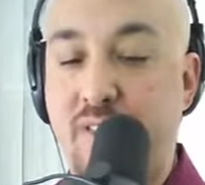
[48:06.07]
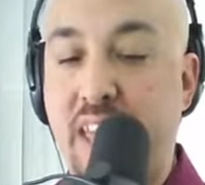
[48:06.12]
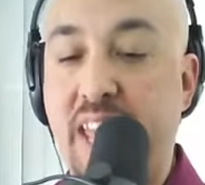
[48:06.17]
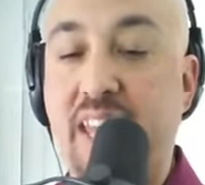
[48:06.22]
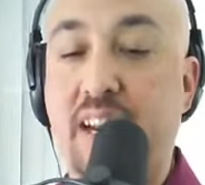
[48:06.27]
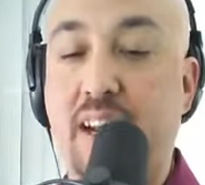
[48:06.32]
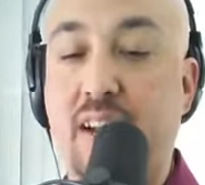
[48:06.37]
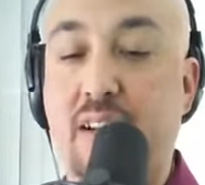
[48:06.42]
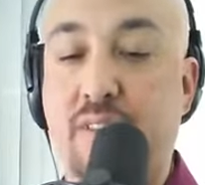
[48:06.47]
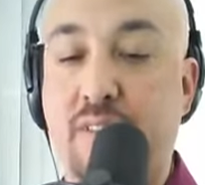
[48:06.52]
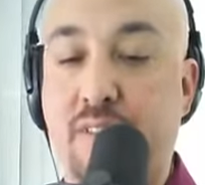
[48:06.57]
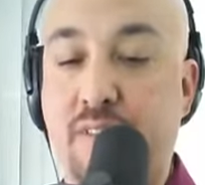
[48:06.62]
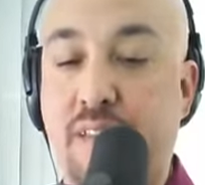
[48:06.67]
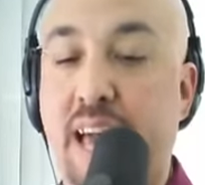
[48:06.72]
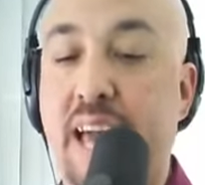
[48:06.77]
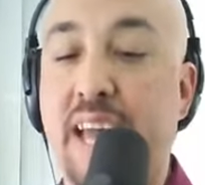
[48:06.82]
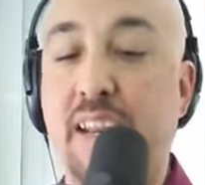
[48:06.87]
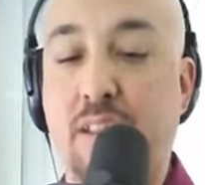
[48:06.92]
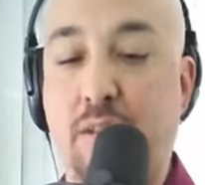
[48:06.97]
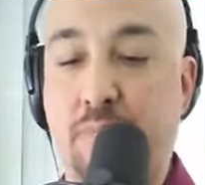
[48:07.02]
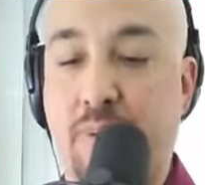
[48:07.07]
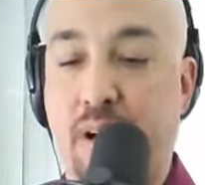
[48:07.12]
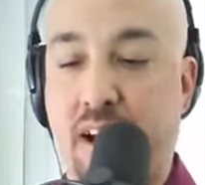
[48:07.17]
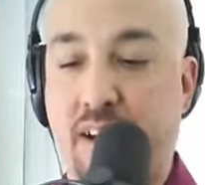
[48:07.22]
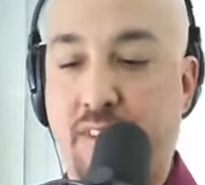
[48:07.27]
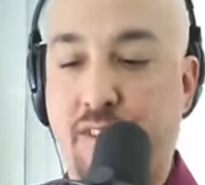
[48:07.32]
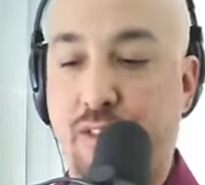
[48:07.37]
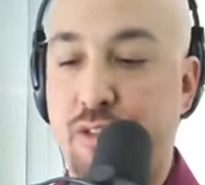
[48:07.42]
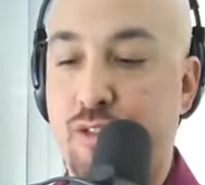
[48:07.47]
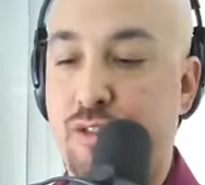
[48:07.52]
thinking outside of the
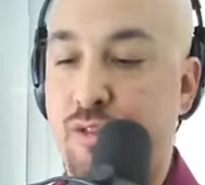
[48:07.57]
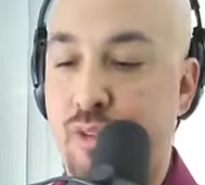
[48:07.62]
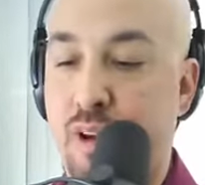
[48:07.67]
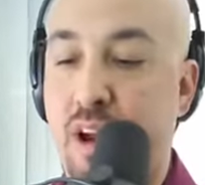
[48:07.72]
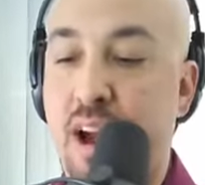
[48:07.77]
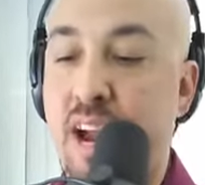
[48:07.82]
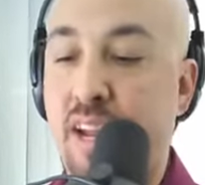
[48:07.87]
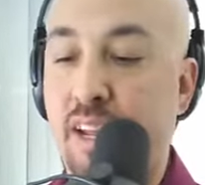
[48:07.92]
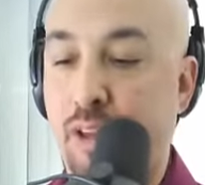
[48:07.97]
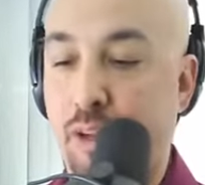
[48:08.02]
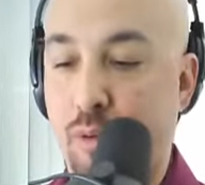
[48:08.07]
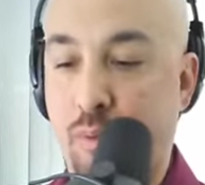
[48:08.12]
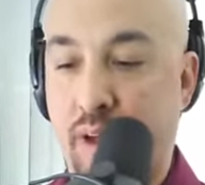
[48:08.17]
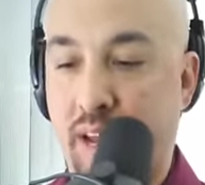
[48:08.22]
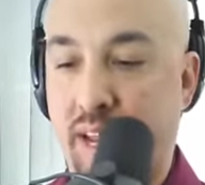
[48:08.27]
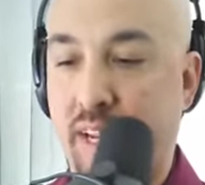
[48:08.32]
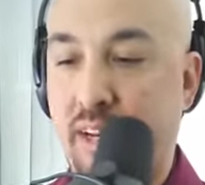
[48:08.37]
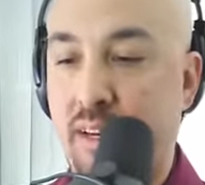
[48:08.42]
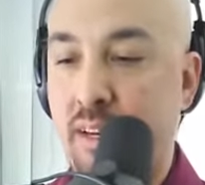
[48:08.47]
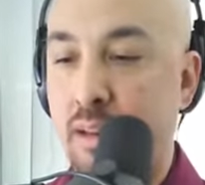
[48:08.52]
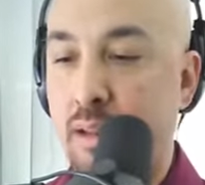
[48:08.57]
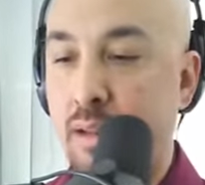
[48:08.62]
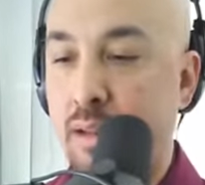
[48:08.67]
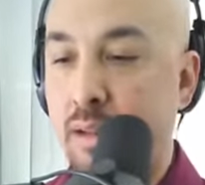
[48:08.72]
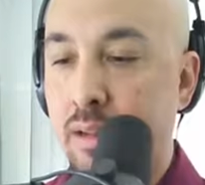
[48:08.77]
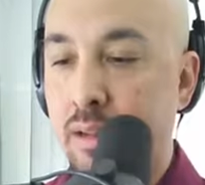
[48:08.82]
box, and try UAde,